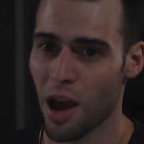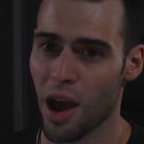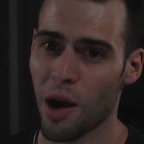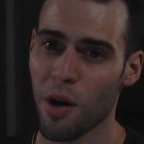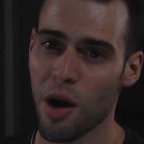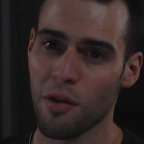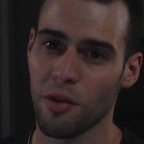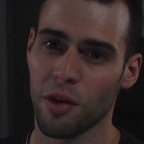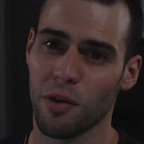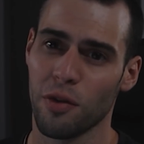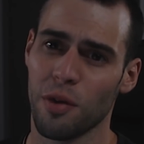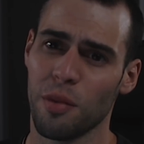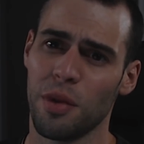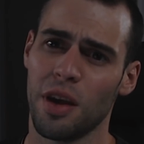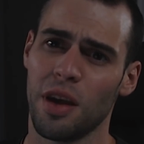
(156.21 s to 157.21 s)
However,
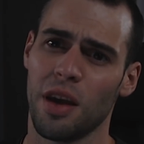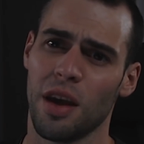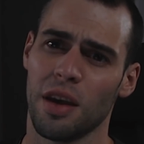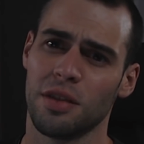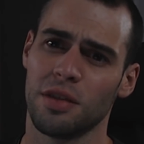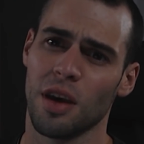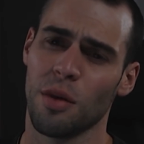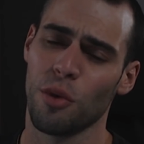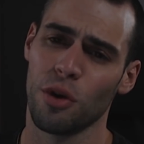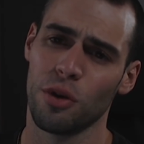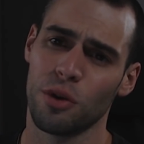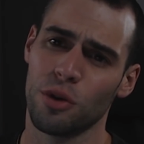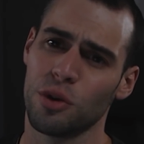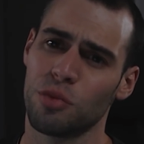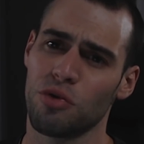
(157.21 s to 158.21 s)
for me, as
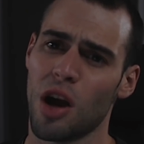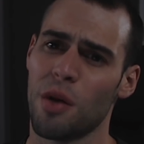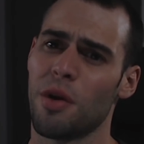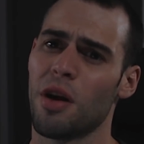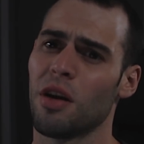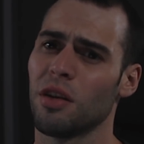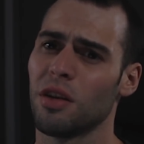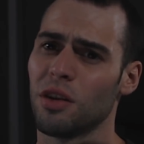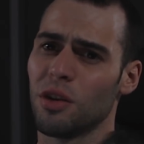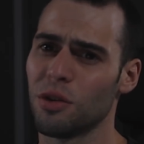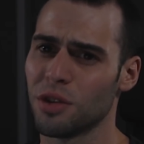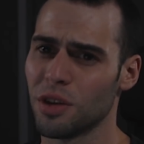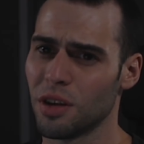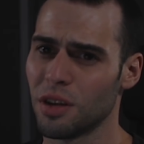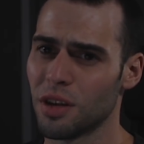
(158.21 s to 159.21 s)
someone who's primarily
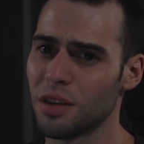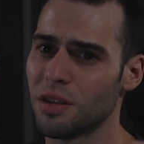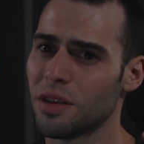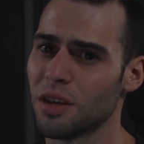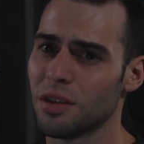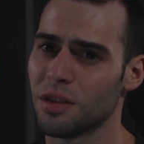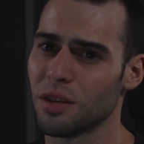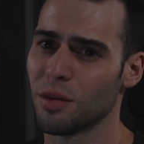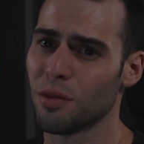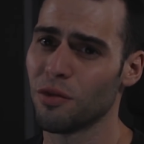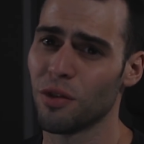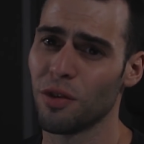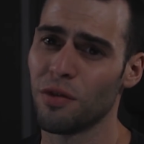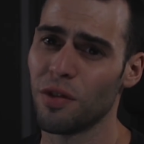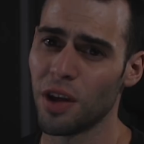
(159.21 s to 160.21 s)
using this system
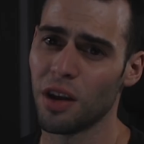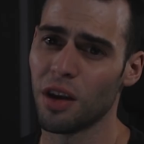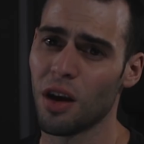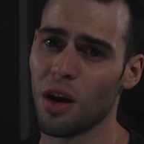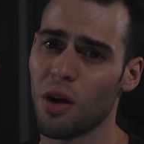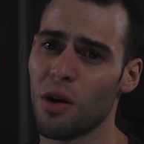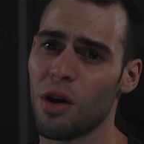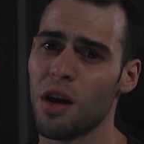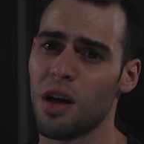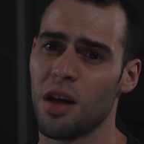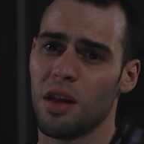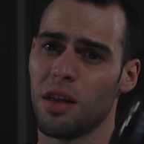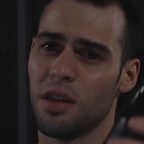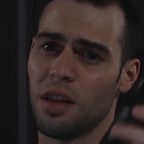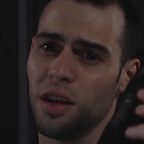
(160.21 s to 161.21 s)
for video,
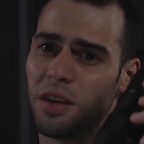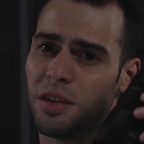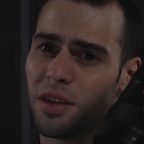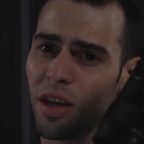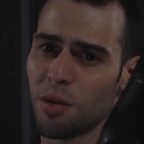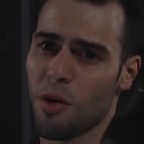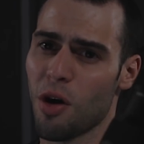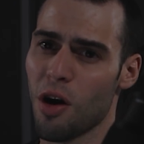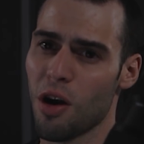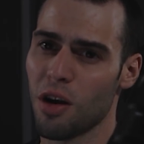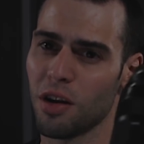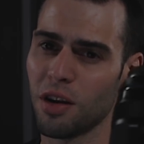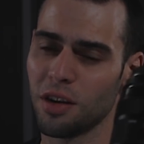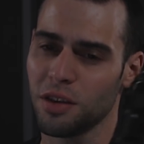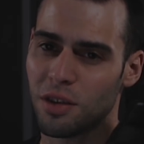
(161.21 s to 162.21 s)
the Sigma
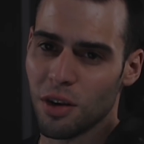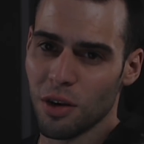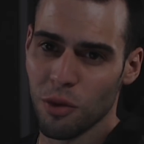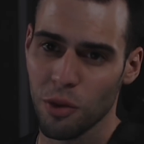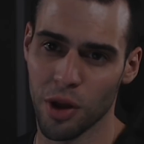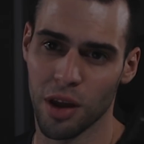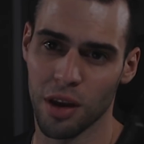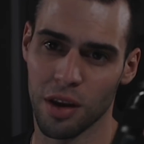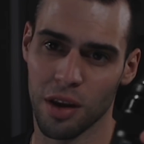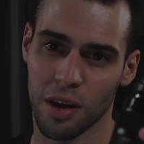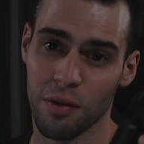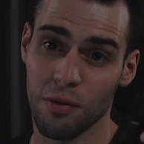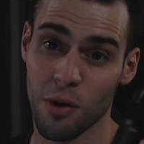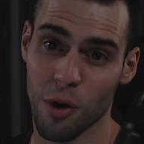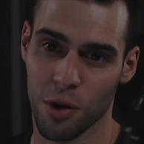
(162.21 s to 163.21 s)
Art is going to win
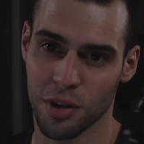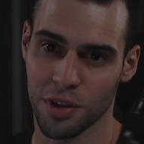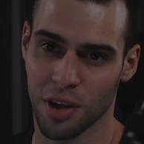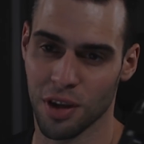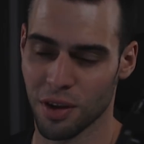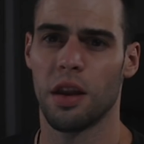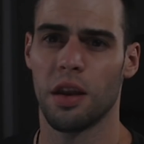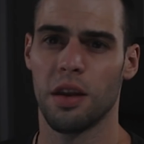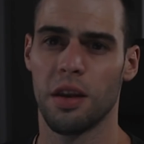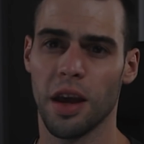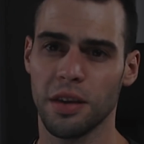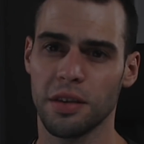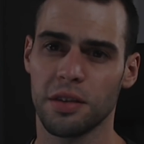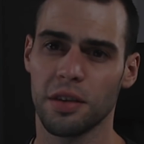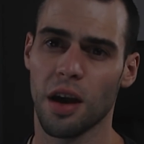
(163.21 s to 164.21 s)
in focusing.
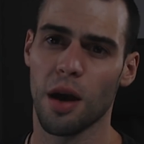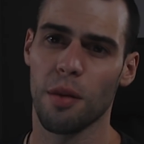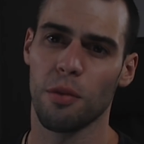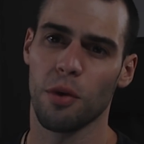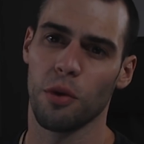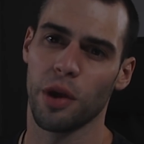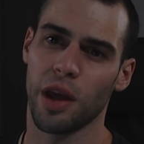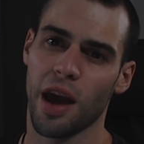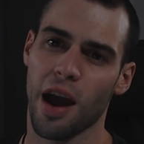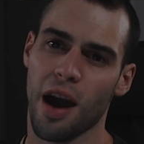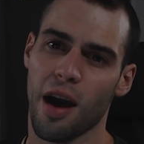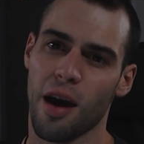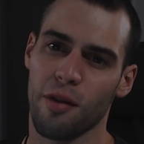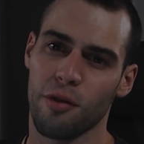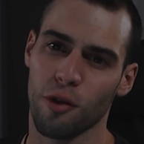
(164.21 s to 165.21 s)
Next up, we
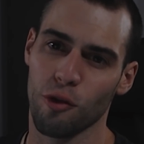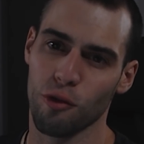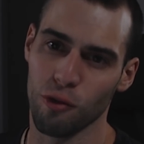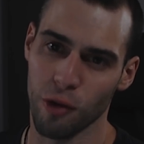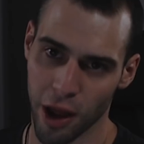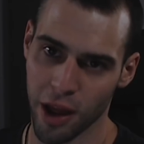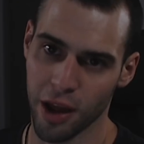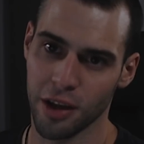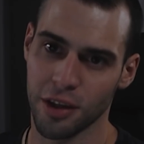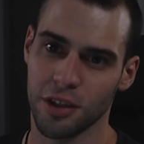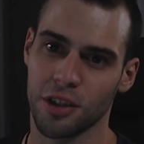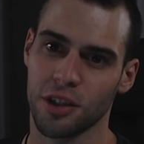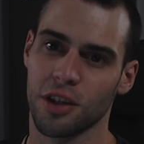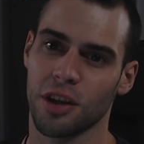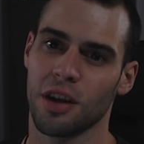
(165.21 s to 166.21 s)
have
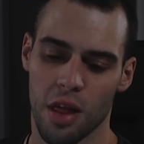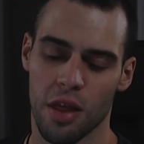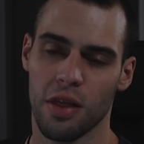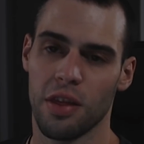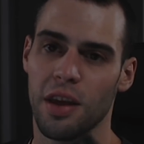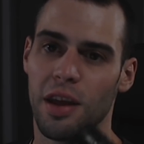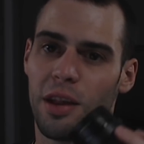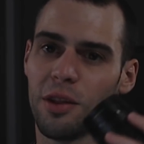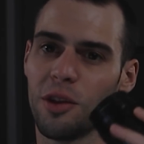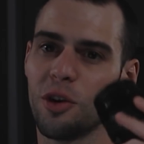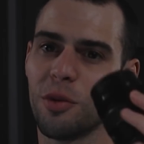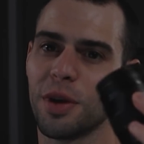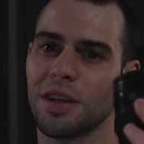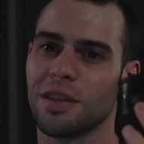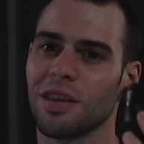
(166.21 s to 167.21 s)
range. The
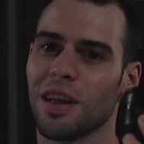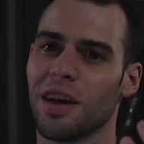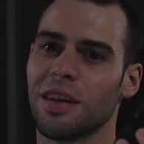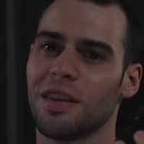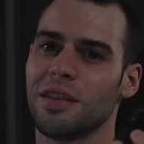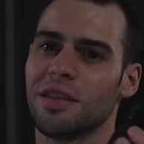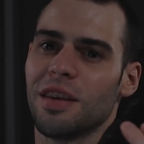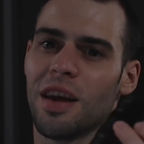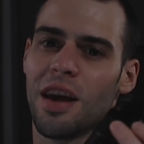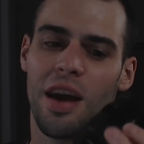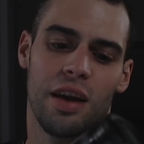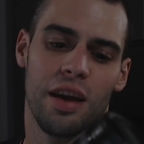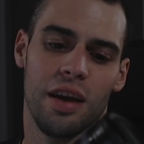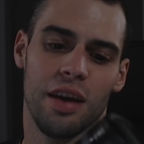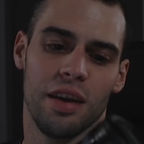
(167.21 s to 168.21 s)
Lumix lens
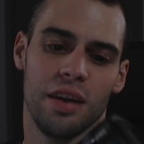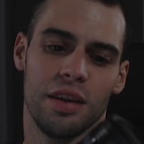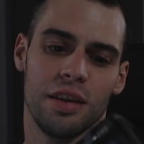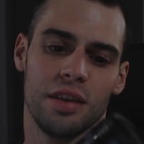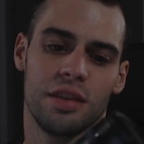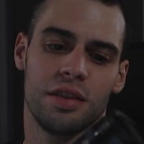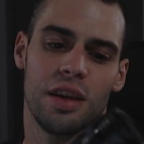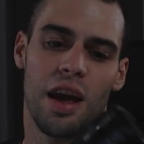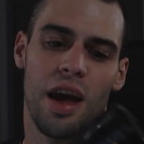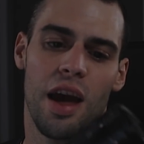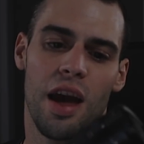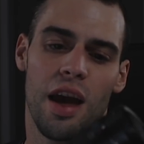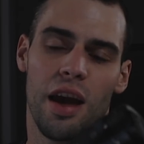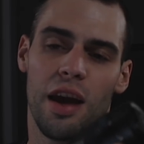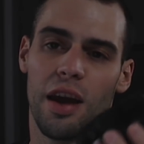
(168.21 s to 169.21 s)
is
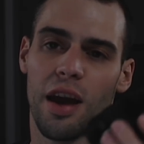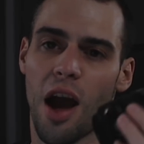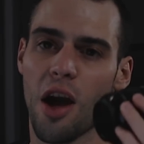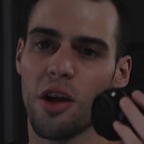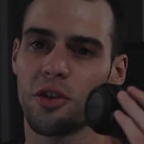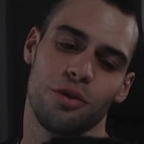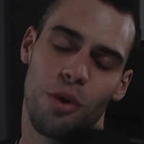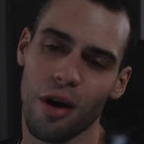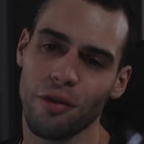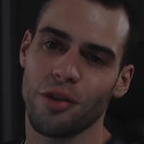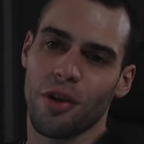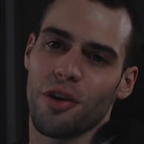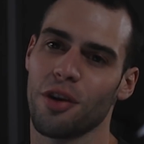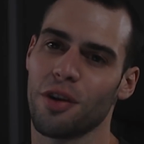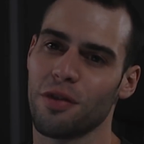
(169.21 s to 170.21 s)
a
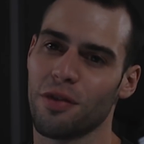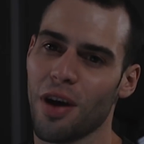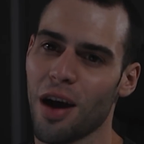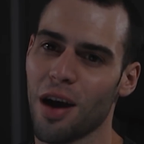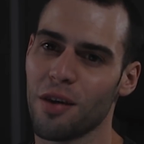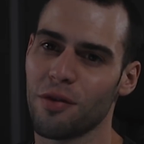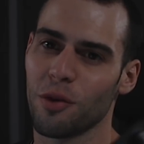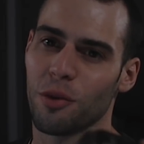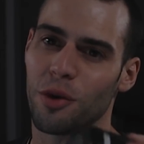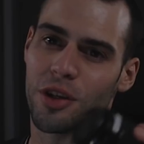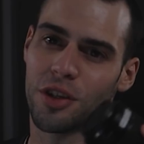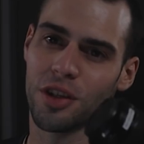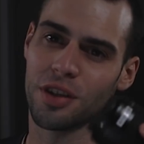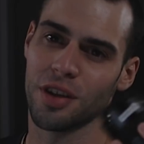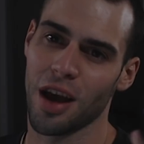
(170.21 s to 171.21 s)
12-35,
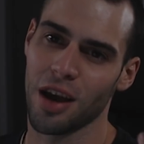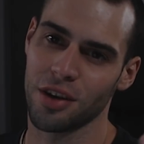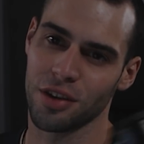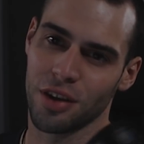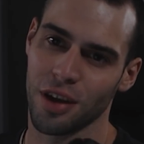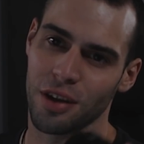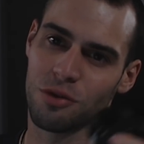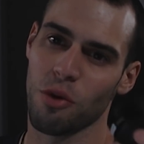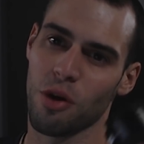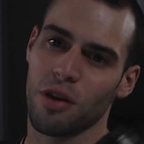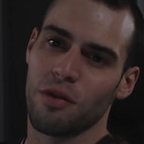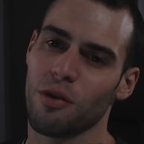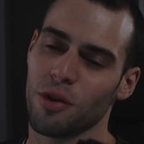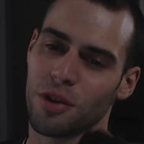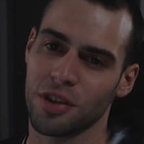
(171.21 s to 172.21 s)
which is actually a
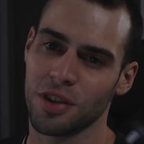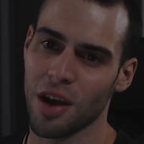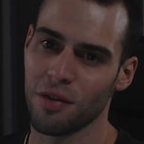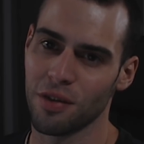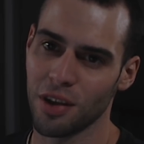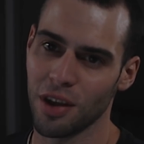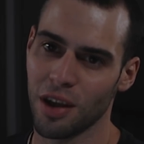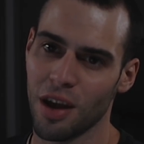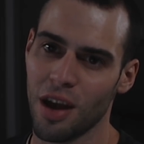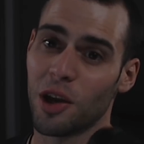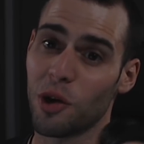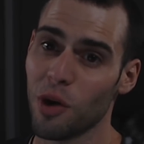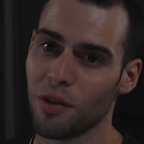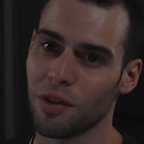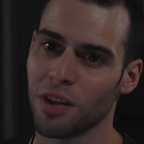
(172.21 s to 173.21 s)
24-70
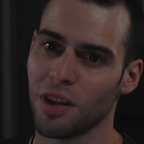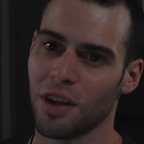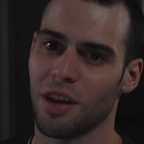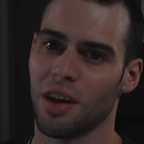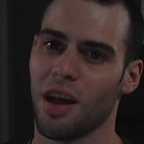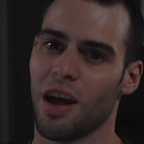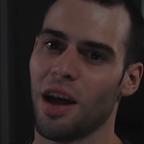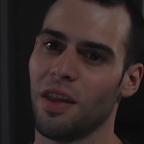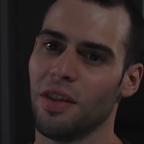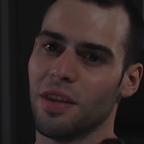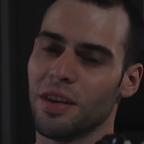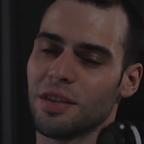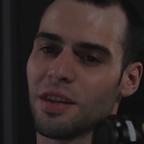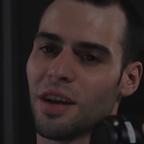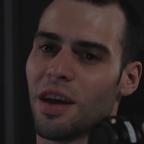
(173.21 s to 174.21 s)
equivalent, and
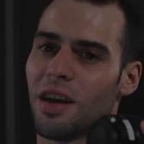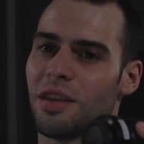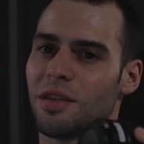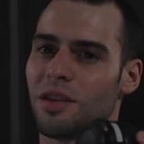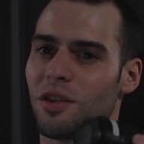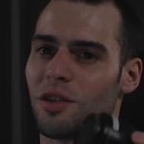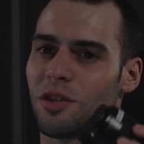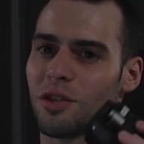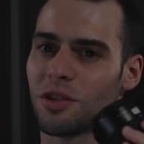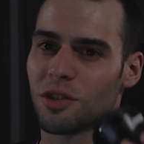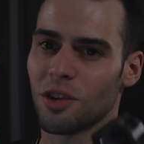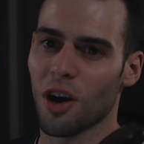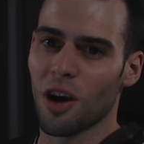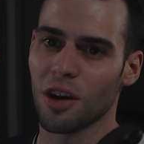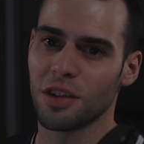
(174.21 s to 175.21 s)
this lens
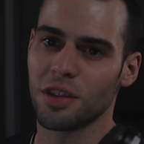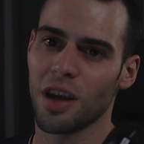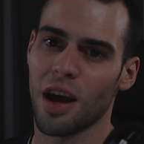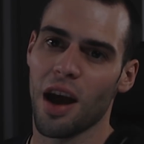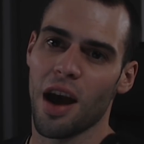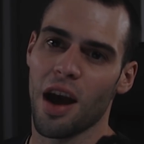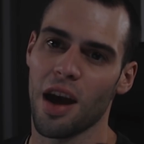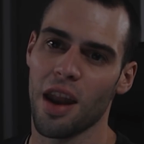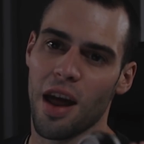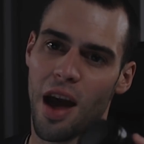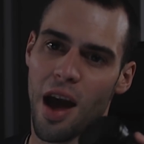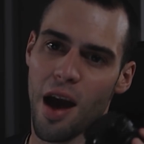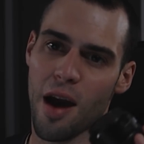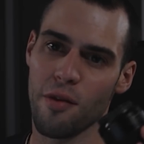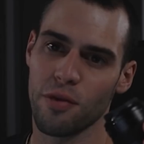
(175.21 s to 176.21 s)
starts at
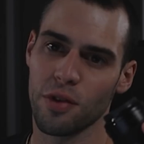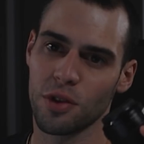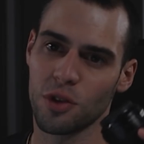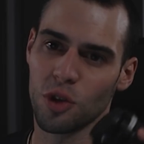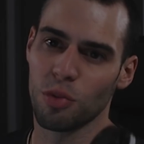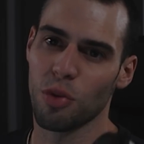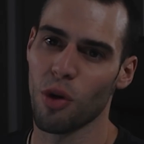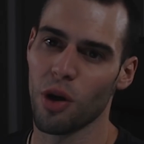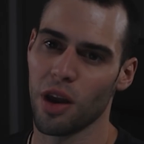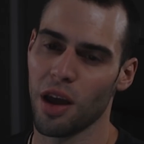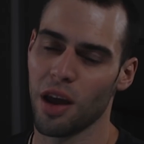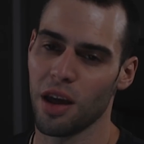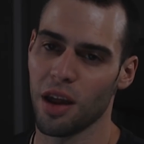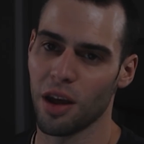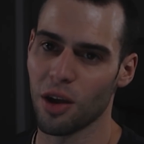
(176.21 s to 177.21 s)

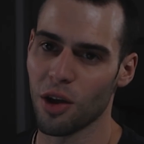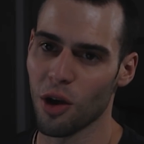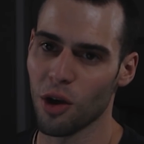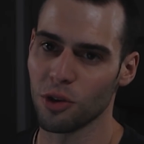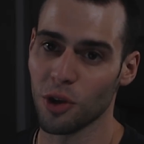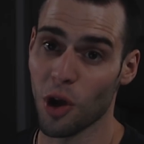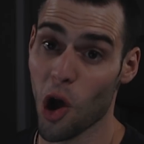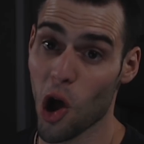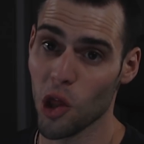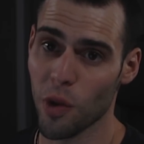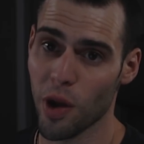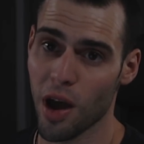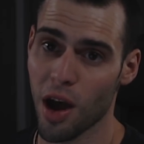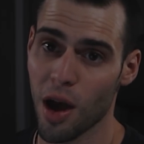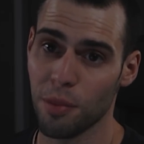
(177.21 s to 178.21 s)
f2.8 and goes all the
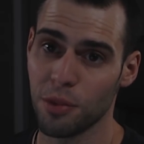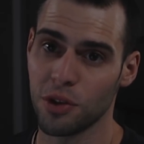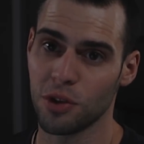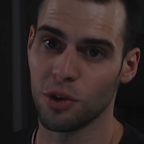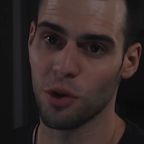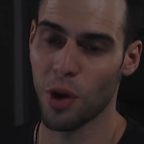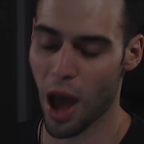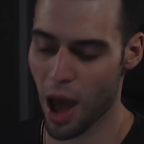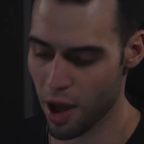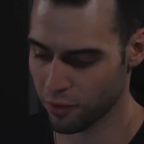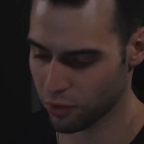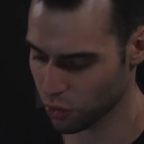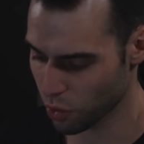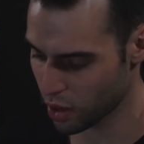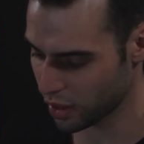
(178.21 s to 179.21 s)
way up to
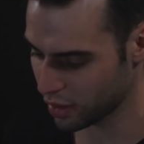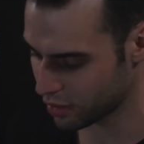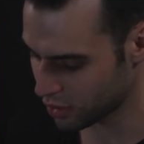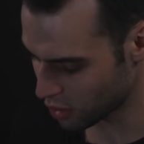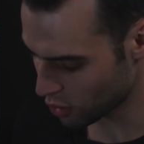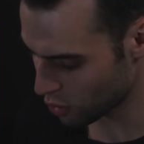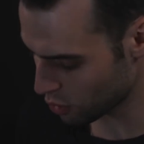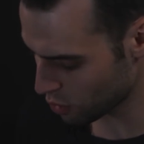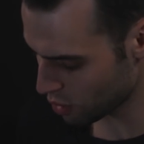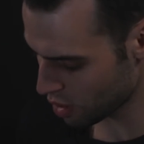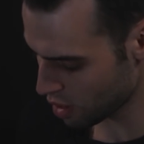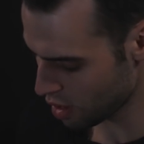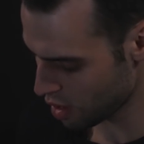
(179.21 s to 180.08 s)
f22.